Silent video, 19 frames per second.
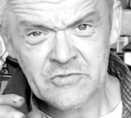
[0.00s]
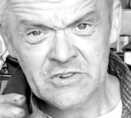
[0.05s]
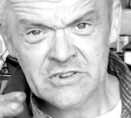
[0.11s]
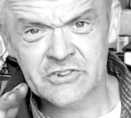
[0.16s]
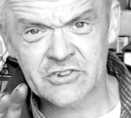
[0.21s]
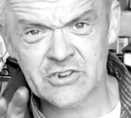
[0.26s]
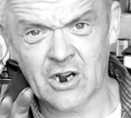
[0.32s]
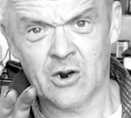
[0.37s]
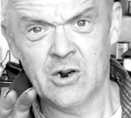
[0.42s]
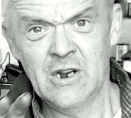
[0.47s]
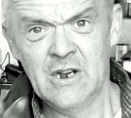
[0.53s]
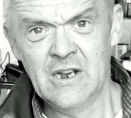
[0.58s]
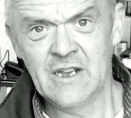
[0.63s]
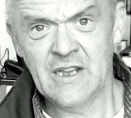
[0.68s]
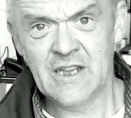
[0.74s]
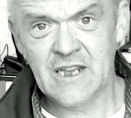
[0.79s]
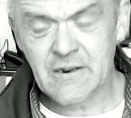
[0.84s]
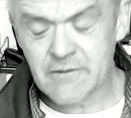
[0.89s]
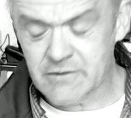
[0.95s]
So
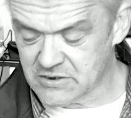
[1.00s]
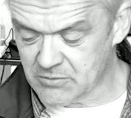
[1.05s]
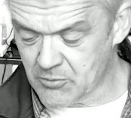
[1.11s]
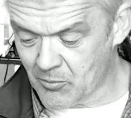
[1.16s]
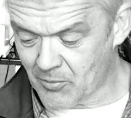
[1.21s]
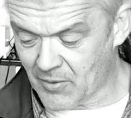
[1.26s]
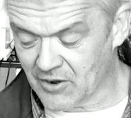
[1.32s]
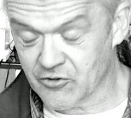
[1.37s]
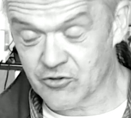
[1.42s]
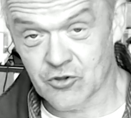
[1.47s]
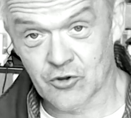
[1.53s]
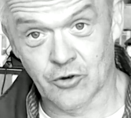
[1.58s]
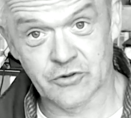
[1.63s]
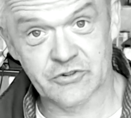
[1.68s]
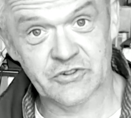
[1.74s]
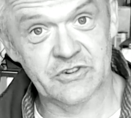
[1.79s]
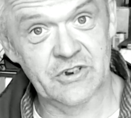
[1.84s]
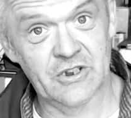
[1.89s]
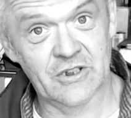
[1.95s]
here are some of my
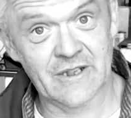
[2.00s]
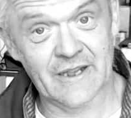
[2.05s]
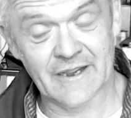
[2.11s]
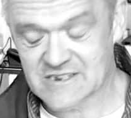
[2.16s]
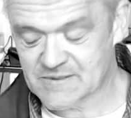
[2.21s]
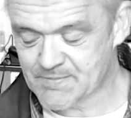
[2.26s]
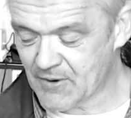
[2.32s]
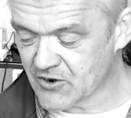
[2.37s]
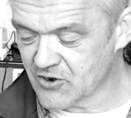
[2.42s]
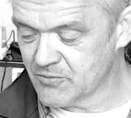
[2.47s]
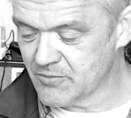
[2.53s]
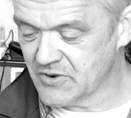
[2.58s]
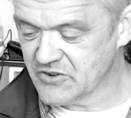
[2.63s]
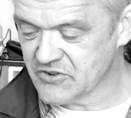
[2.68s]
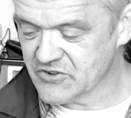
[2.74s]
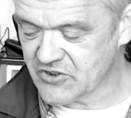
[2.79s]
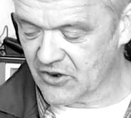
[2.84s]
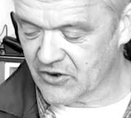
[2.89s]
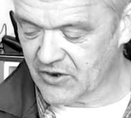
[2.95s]
thoughts and early
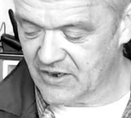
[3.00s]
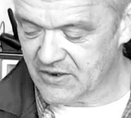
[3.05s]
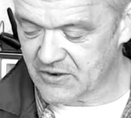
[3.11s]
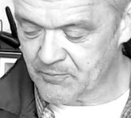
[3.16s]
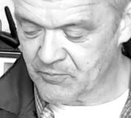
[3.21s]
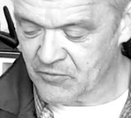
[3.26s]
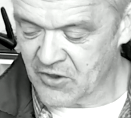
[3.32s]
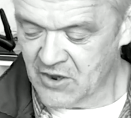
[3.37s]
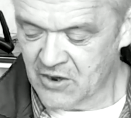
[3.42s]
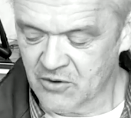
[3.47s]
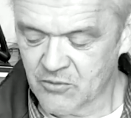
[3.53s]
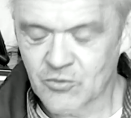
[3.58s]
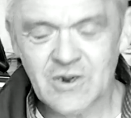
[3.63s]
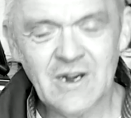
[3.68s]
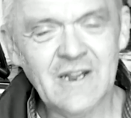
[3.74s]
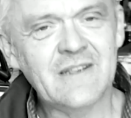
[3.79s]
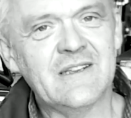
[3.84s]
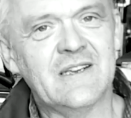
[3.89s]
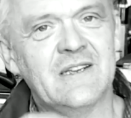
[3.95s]
experiments on it.
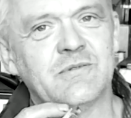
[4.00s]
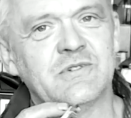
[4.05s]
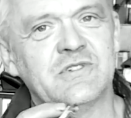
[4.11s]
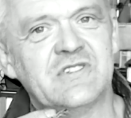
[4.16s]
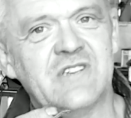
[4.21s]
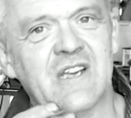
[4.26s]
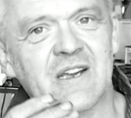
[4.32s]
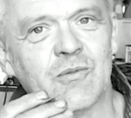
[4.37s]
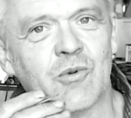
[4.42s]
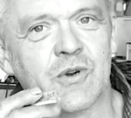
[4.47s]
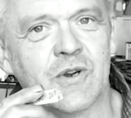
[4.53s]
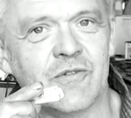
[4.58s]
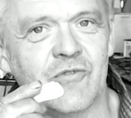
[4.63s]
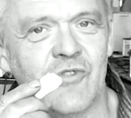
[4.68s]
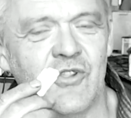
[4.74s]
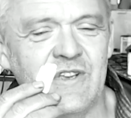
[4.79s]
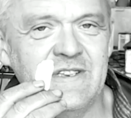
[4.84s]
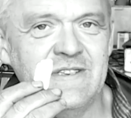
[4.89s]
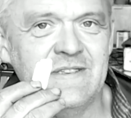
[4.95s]
What I did was take one
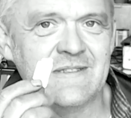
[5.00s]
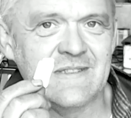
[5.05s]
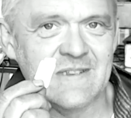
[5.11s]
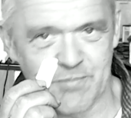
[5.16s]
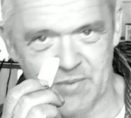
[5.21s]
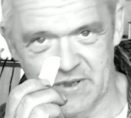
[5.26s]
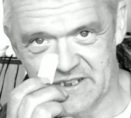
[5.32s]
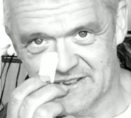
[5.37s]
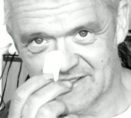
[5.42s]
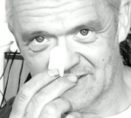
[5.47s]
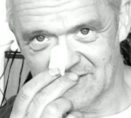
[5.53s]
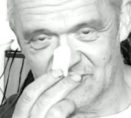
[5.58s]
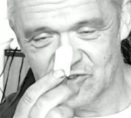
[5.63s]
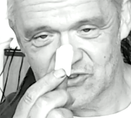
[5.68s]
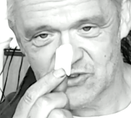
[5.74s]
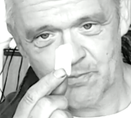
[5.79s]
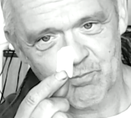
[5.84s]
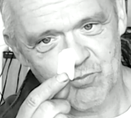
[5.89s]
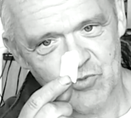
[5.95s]
of these to
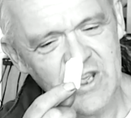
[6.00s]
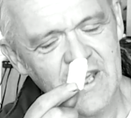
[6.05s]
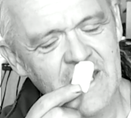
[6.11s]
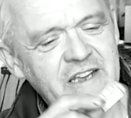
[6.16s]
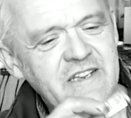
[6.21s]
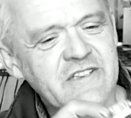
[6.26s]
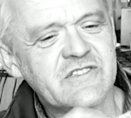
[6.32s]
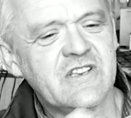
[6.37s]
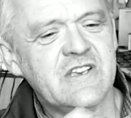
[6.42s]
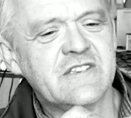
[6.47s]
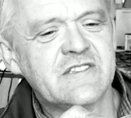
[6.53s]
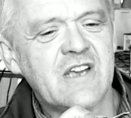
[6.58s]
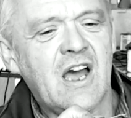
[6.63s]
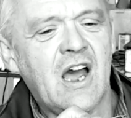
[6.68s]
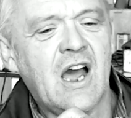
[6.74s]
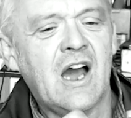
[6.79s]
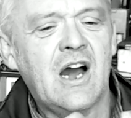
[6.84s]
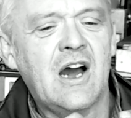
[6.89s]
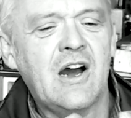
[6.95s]
pieces. This is a
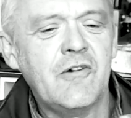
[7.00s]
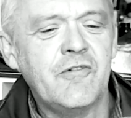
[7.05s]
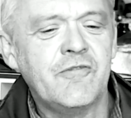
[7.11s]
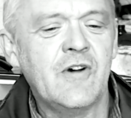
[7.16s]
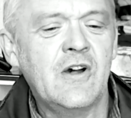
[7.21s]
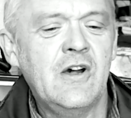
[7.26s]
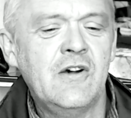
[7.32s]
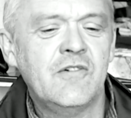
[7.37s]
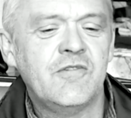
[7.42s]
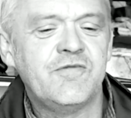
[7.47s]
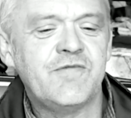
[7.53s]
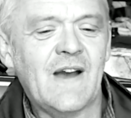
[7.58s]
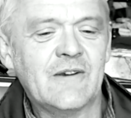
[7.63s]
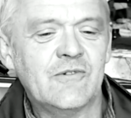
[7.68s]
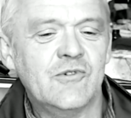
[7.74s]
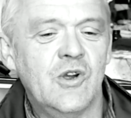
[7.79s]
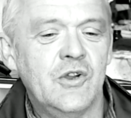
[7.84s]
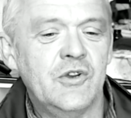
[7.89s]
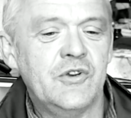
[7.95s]
half
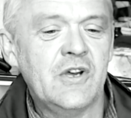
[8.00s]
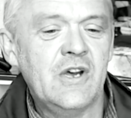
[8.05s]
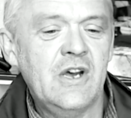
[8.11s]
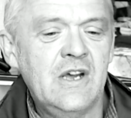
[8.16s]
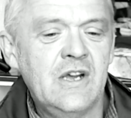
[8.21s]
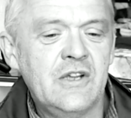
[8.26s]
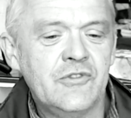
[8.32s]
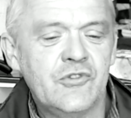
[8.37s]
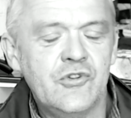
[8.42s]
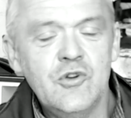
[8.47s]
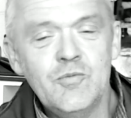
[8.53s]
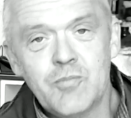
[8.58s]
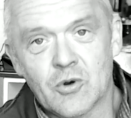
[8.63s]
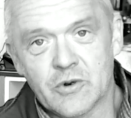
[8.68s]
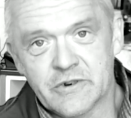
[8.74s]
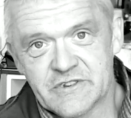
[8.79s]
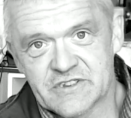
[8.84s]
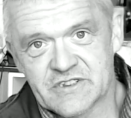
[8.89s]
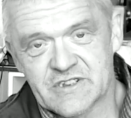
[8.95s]
farad,
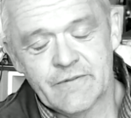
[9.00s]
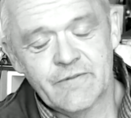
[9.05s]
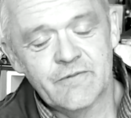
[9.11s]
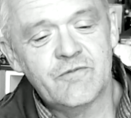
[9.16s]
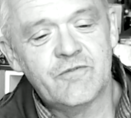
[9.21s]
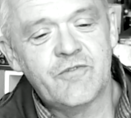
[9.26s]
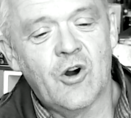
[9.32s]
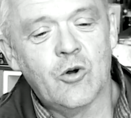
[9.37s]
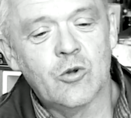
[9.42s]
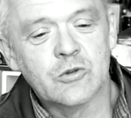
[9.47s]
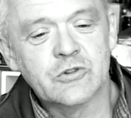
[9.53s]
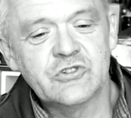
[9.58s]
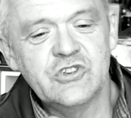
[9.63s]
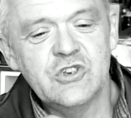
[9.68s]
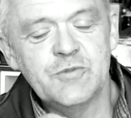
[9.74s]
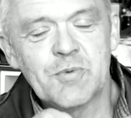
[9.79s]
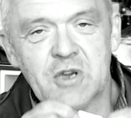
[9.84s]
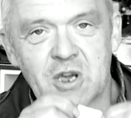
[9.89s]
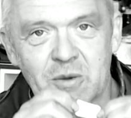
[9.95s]
2.7 volt
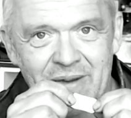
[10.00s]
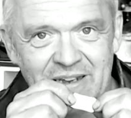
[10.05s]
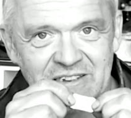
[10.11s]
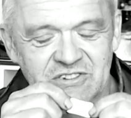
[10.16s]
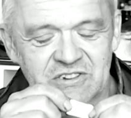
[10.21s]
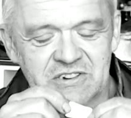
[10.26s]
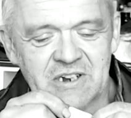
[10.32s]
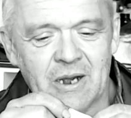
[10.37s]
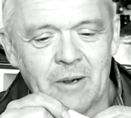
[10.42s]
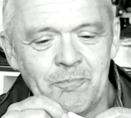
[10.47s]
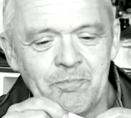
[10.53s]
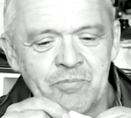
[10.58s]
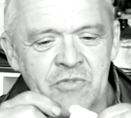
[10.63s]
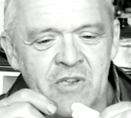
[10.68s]
supercapacitor.